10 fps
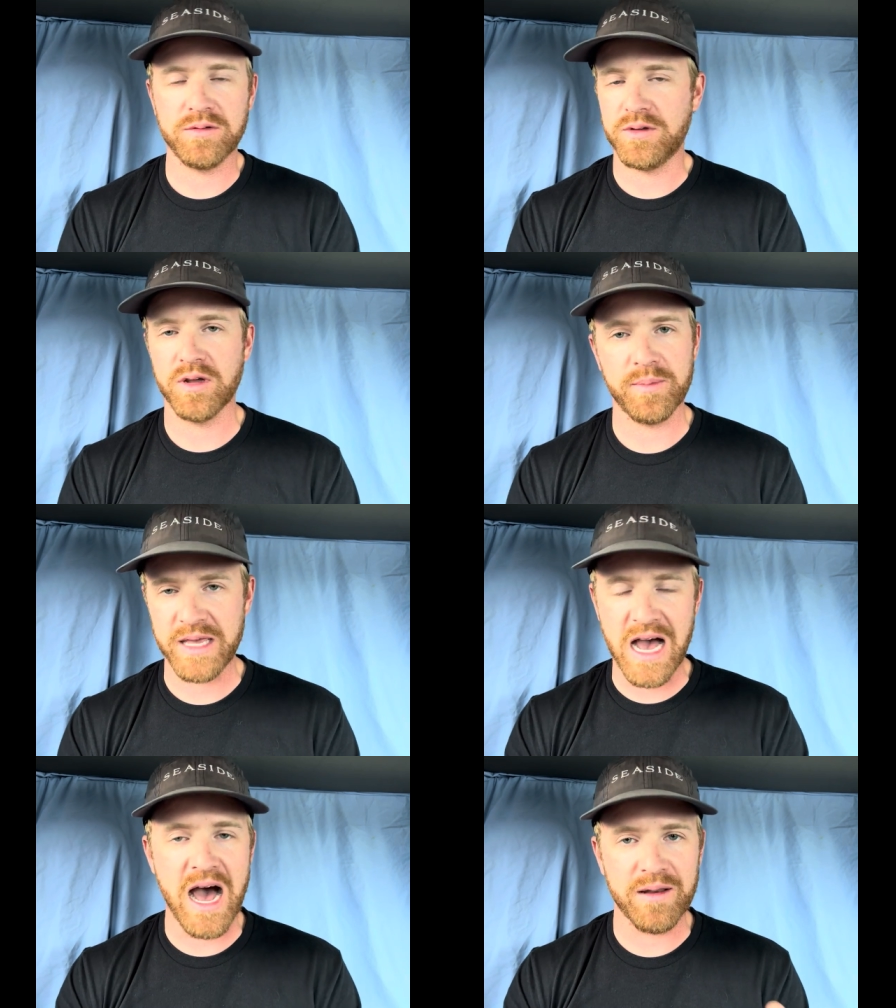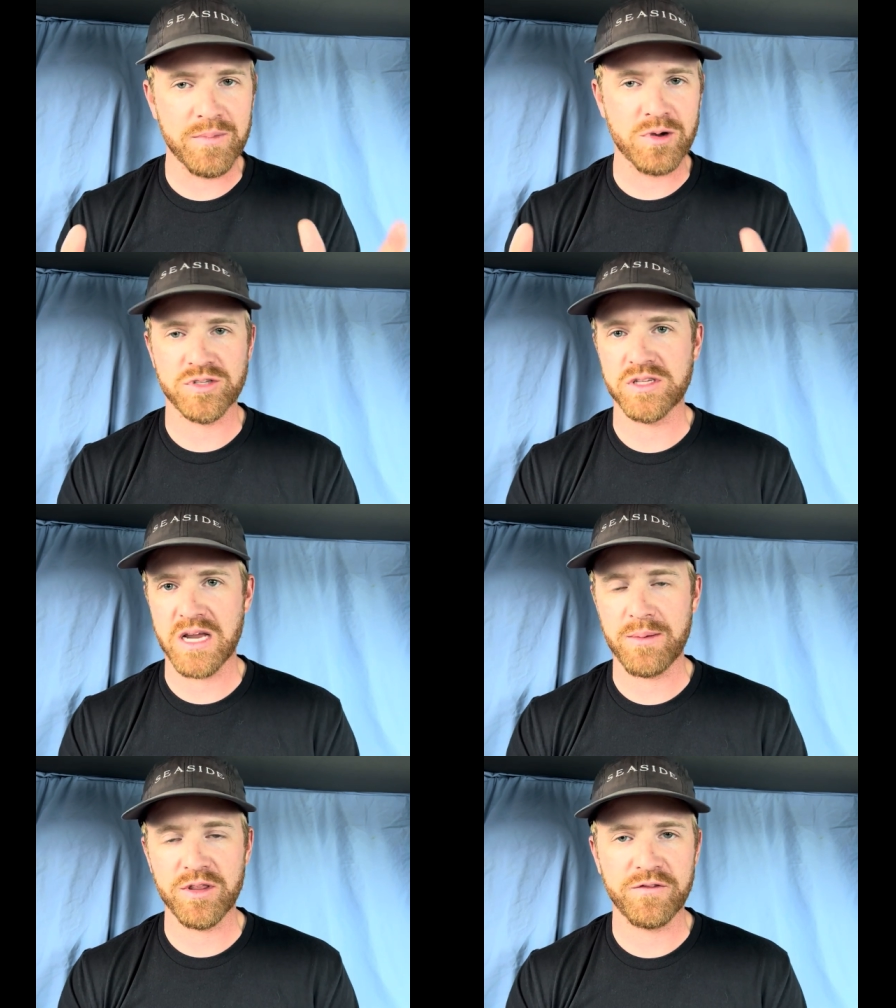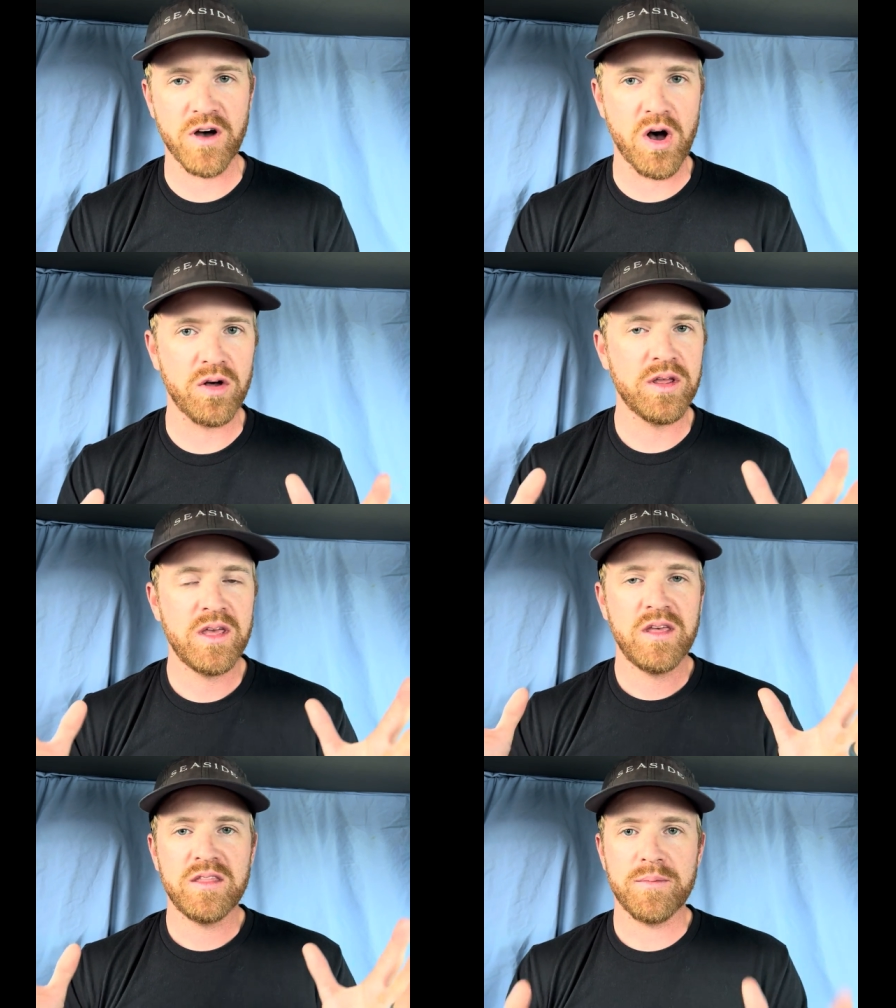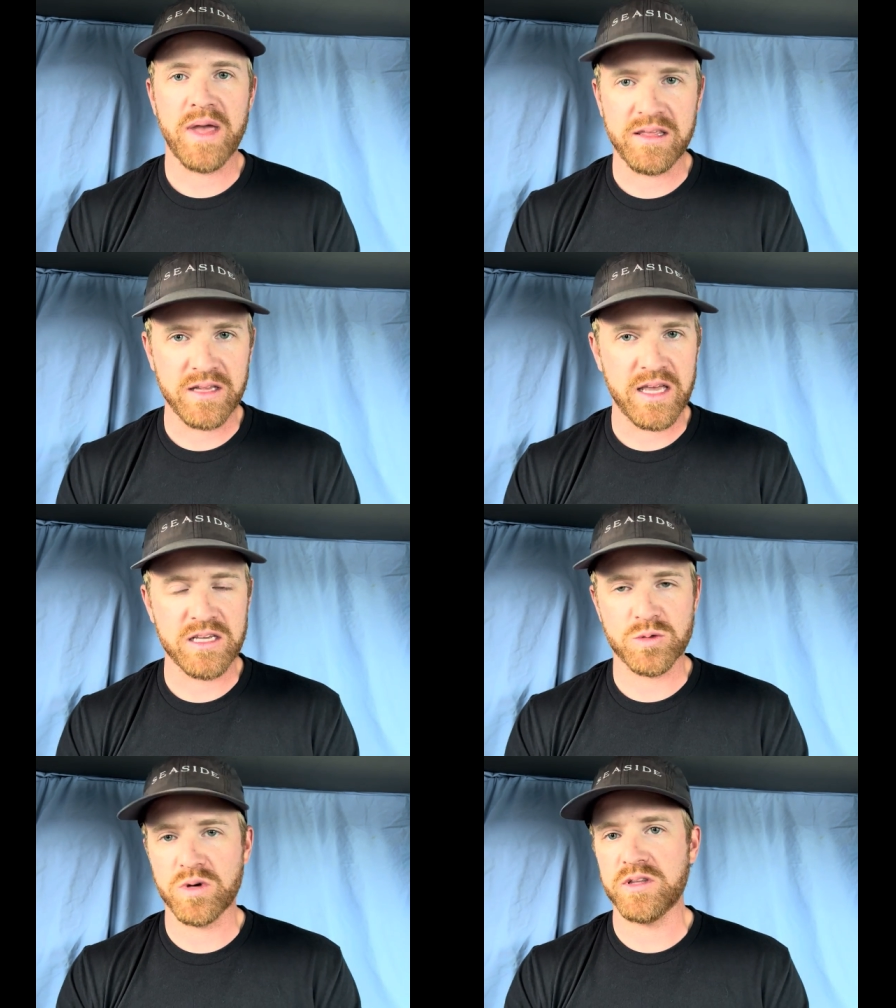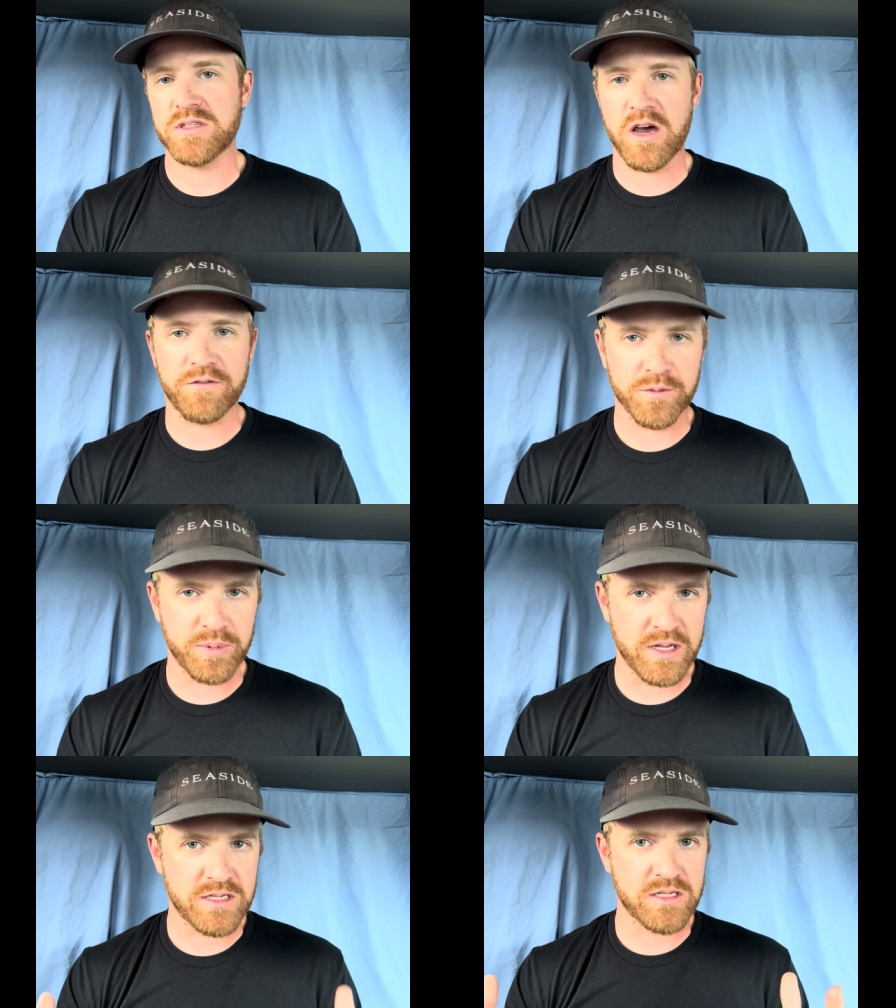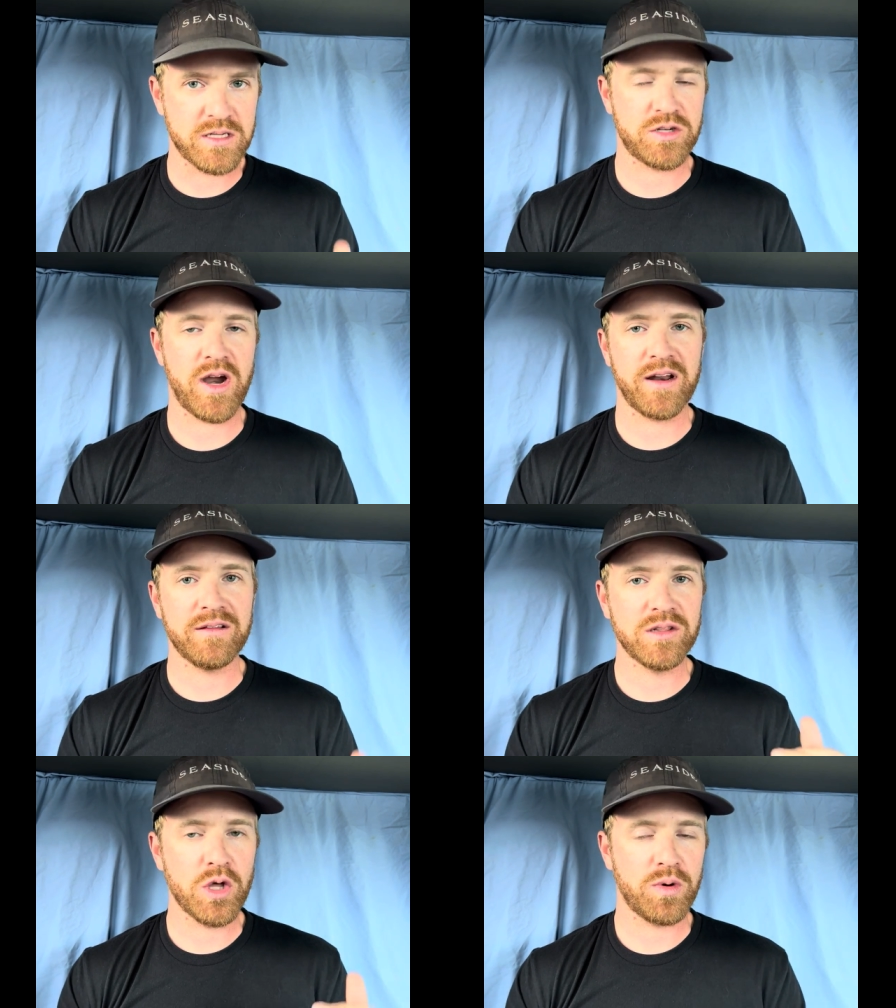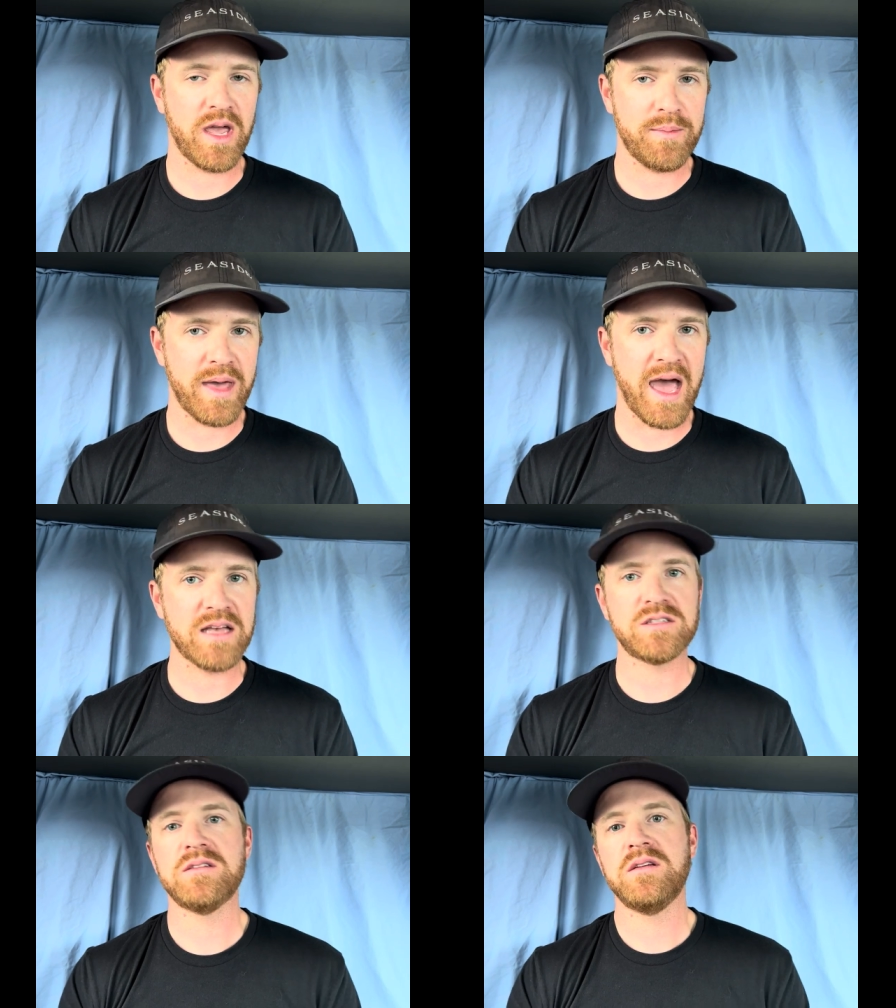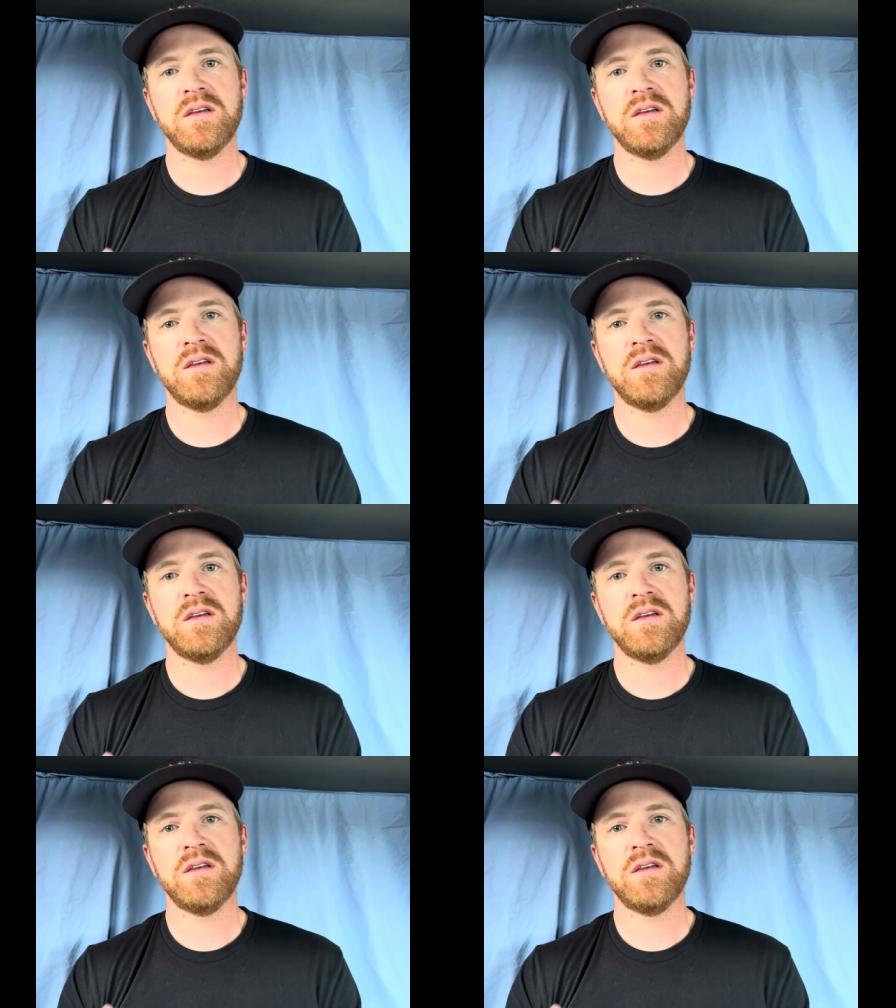going to be on. Most of the time in the fall, the main lake is one of the tougher places to try to locate bass.